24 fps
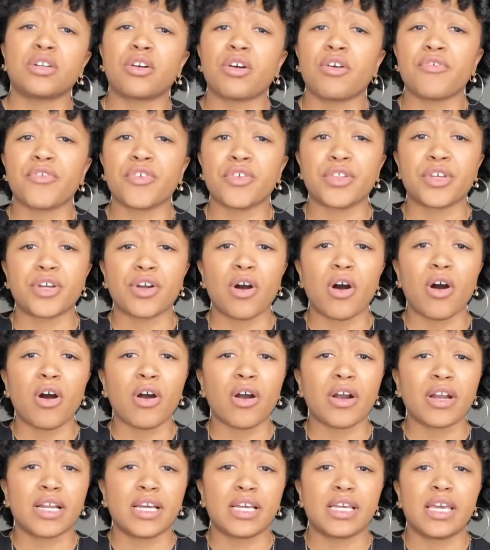over the
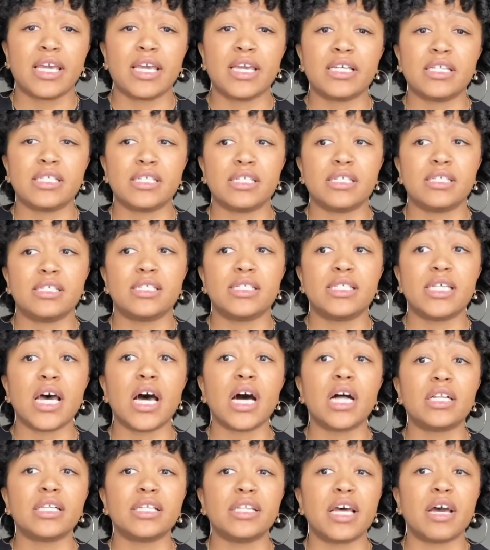car and I can't
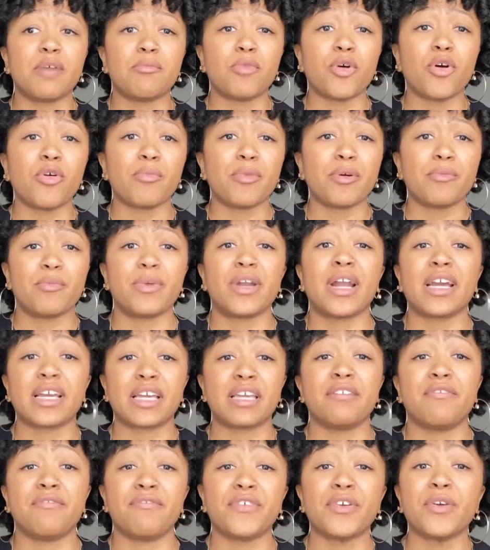tell in that moment, but I
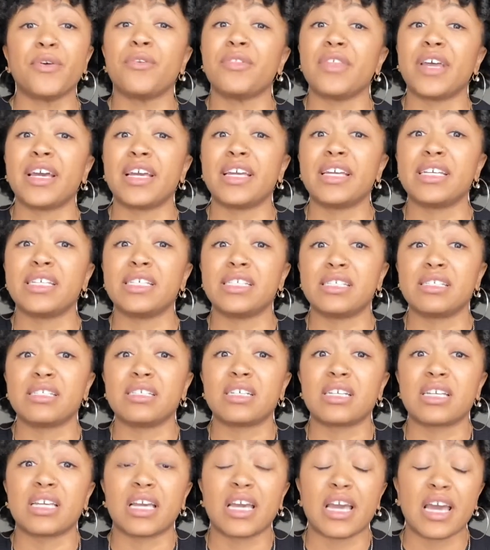can feel that he is
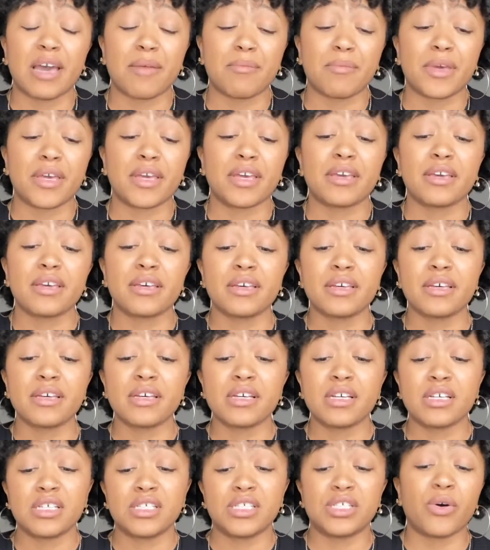looking at me.
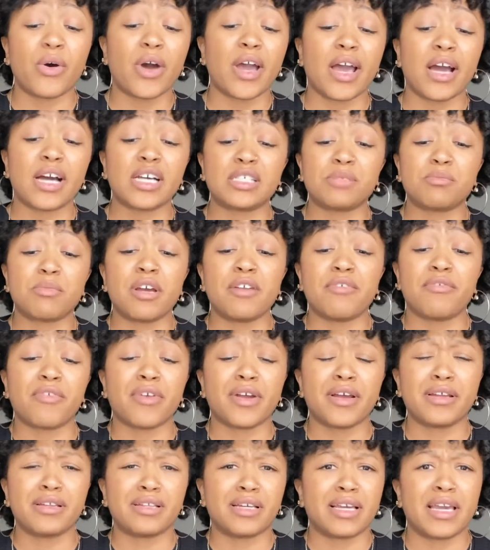So I asked my
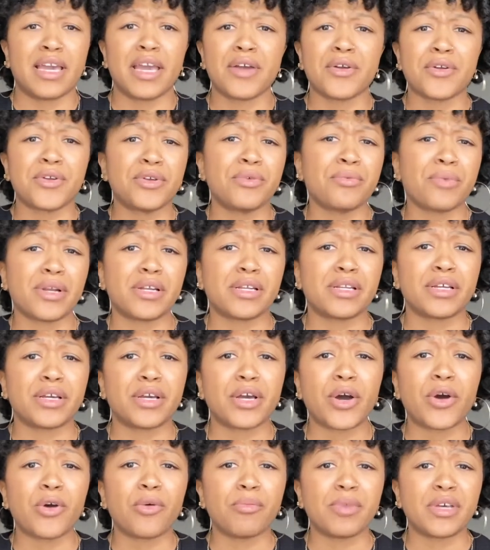friend, like, hey, are you ready to
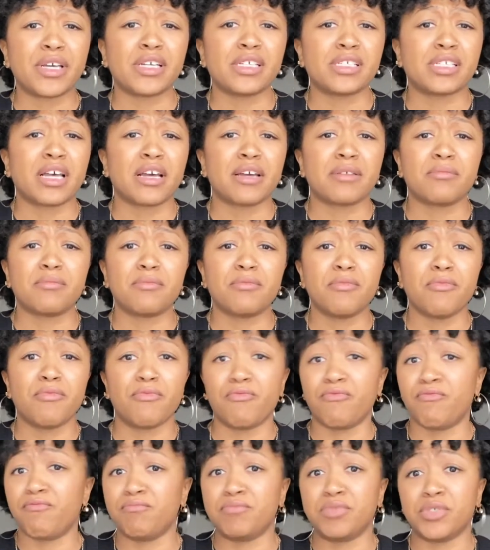go? Because I
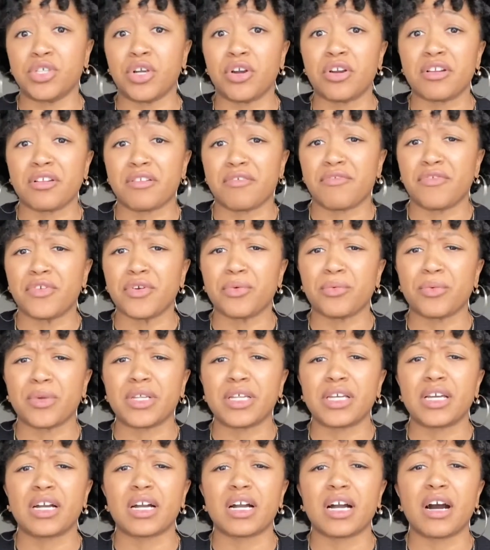started to feel
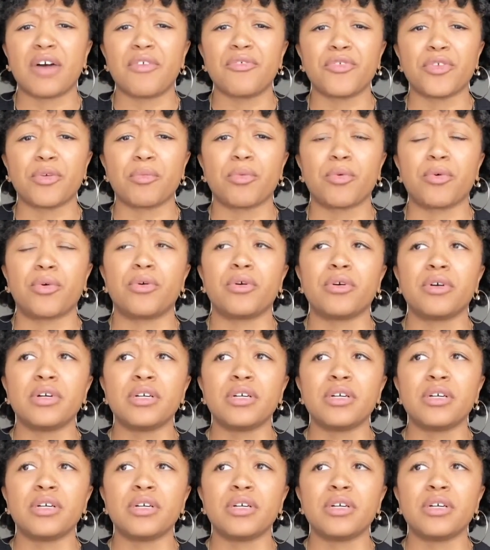really uncomfortable.